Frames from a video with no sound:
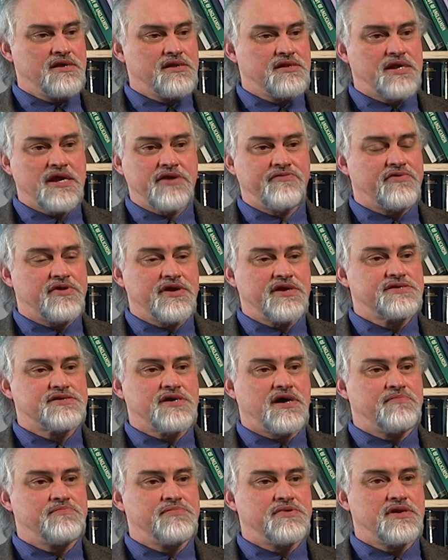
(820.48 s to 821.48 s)
take for
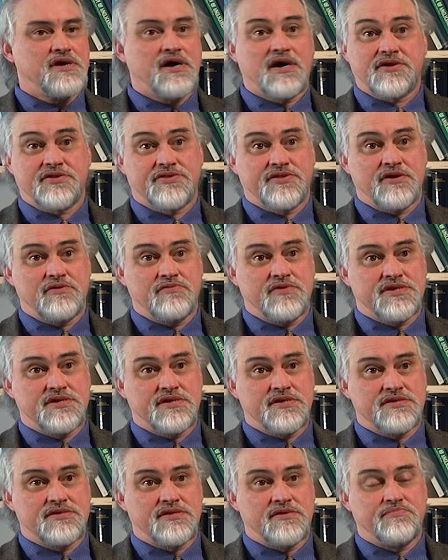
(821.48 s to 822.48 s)
example, artha, which
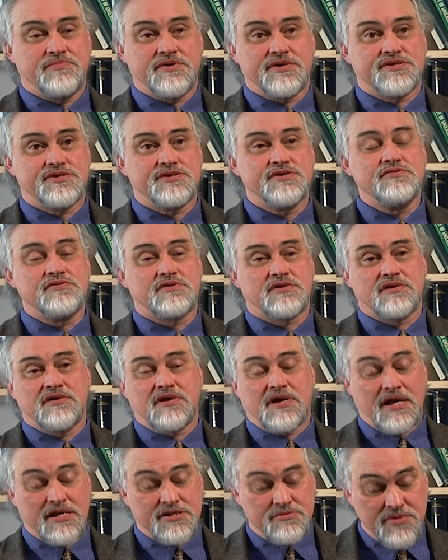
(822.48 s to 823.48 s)
is the pursuit,
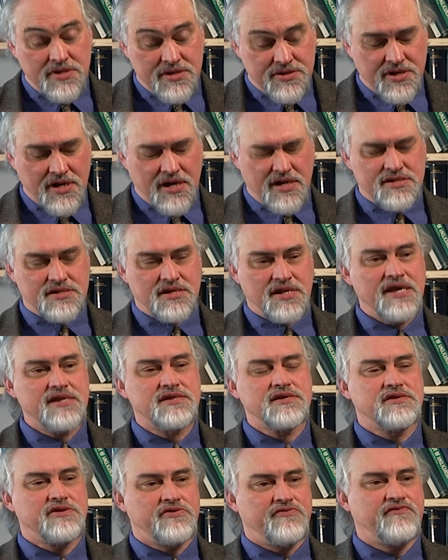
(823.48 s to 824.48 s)
has been
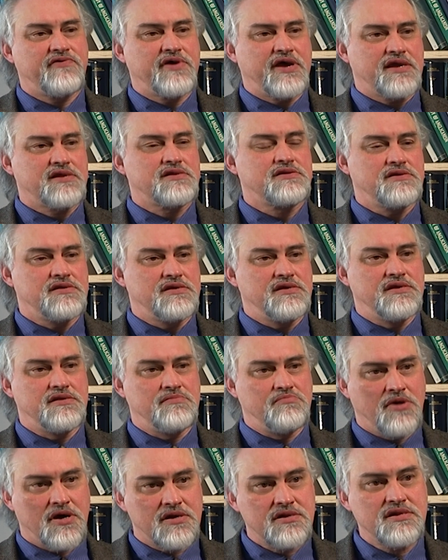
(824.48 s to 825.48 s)
translated in fact in
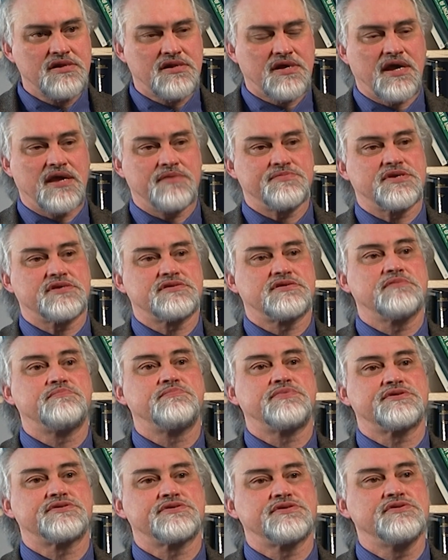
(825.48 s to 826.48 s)
modern times as the
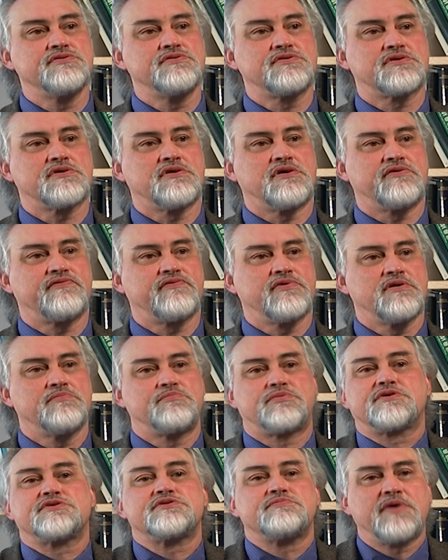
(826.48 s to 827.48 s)
pursuit of
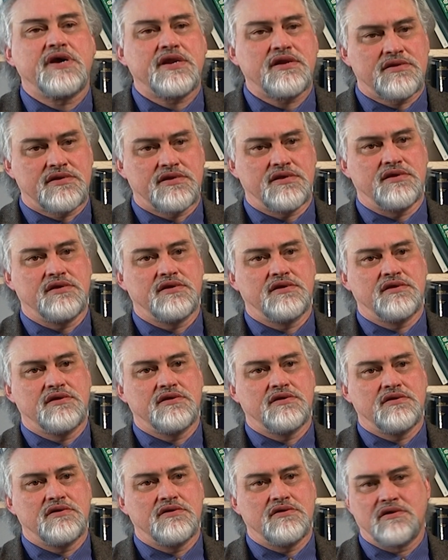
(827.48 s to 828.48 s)
prosperity,
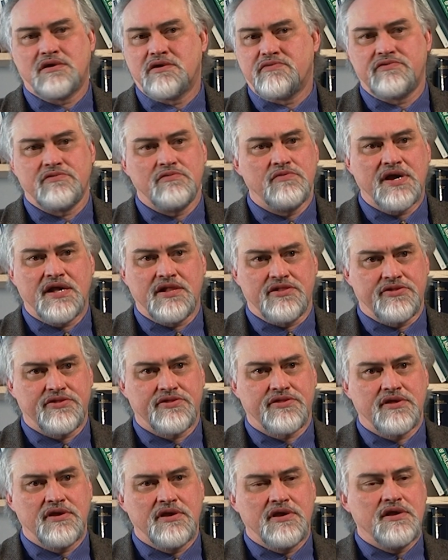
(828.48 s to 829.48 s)
of wealth,
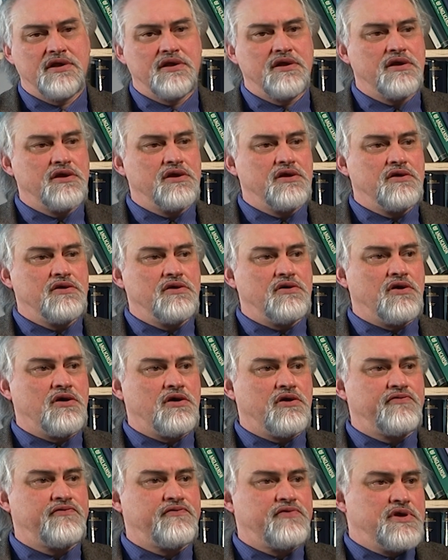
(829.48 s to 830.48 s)

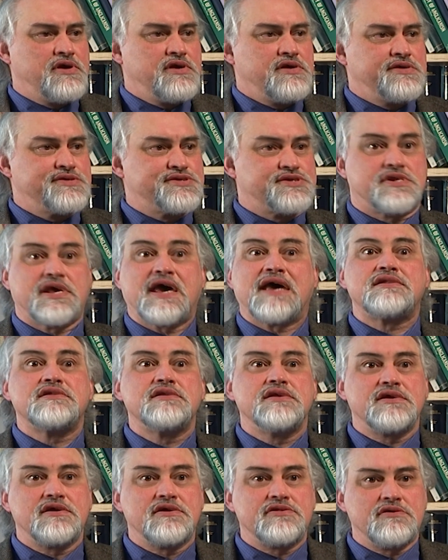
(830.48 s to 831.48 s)
of
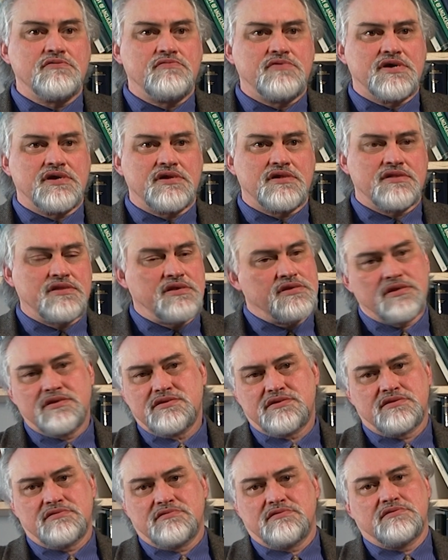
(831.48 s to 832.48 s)
standing in the world. This
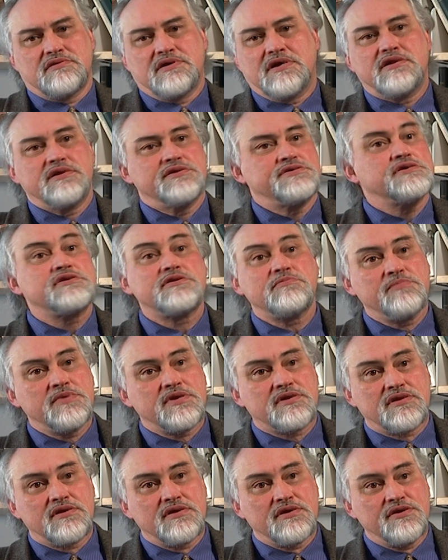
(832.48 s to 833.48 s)
is a
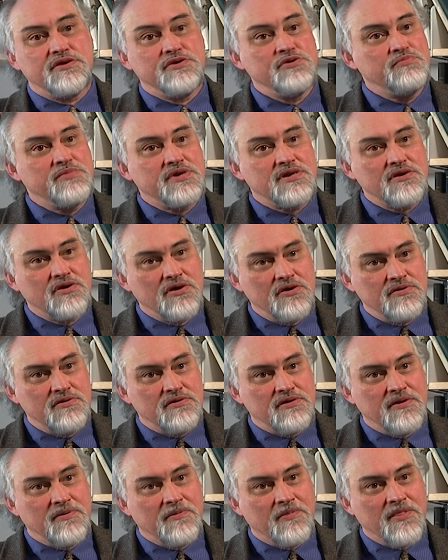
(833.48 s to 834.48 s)
legitimate human goal.
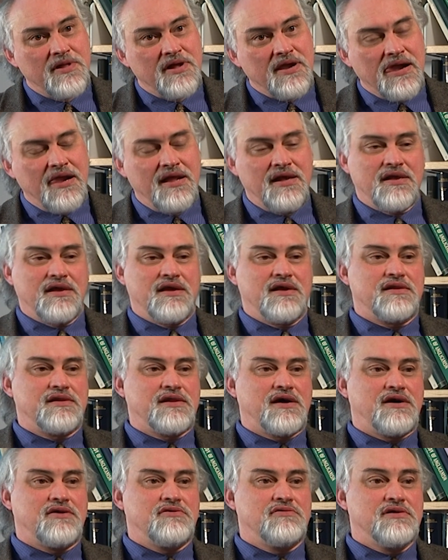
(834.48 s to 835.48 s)

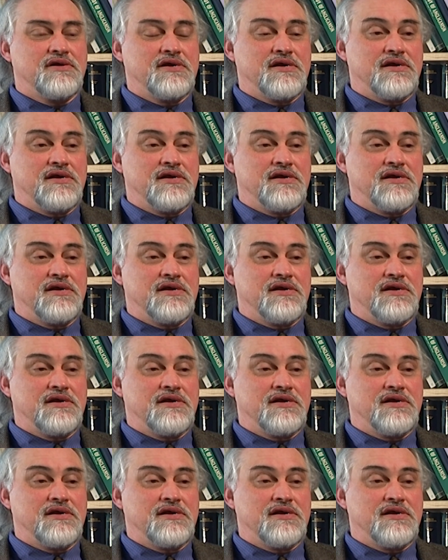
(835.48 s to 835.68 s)
Now,